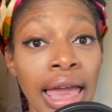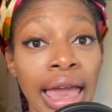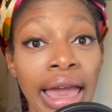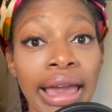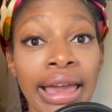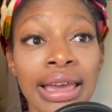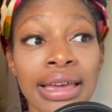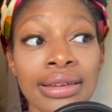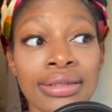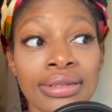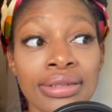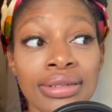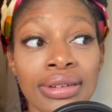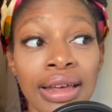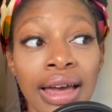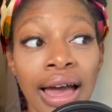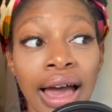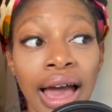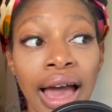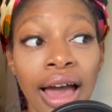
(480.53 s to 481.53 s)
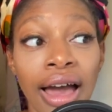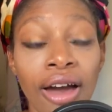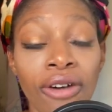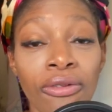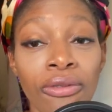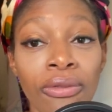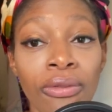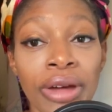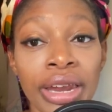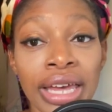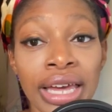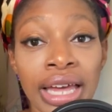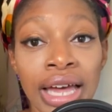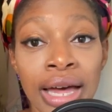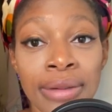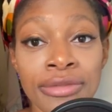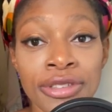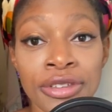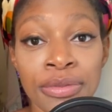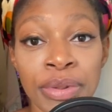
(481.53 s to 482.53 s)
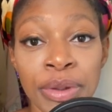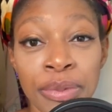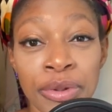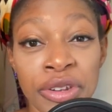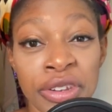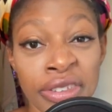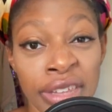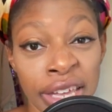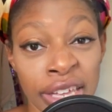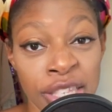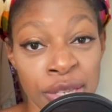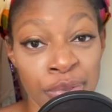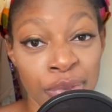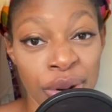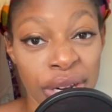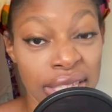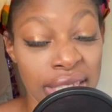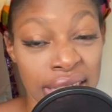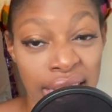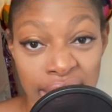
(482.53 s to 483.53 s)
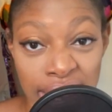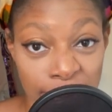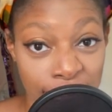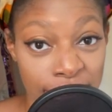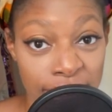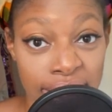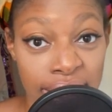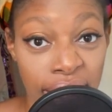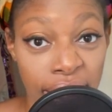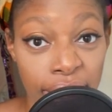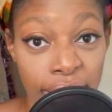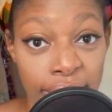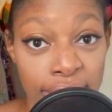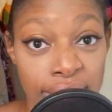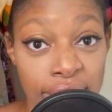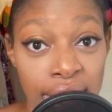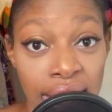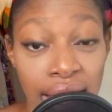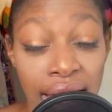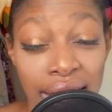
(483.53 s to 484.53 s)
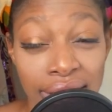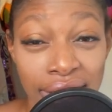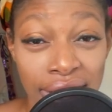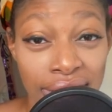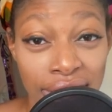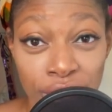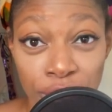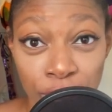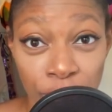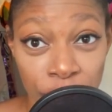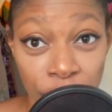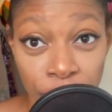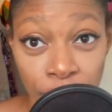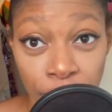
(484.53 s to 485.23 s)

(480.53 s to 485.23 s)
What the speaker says: And when it comes to people just expressing themselves, I think that's really